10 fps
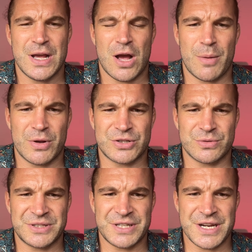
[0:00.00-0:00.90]
I'm your host, as
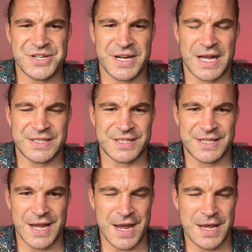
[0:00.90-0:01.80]
always, TJ, and
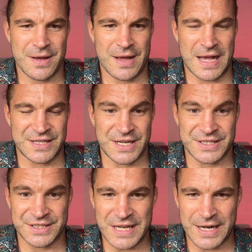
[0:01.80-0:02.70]
today, as it is
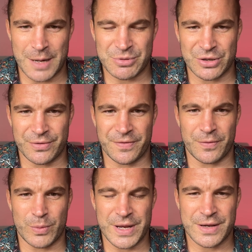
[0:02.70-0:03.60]
the second episode of the
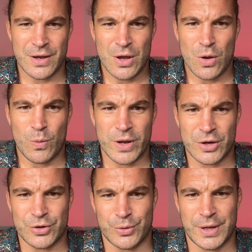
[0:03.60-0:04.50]
week, we are
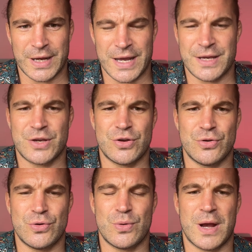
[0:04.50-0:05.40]
doing a
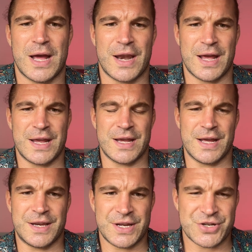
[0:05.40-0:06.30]
Q&A
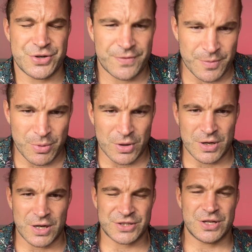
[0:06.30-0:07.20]
edition of the
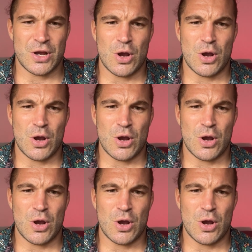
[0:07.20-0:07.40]
podcast.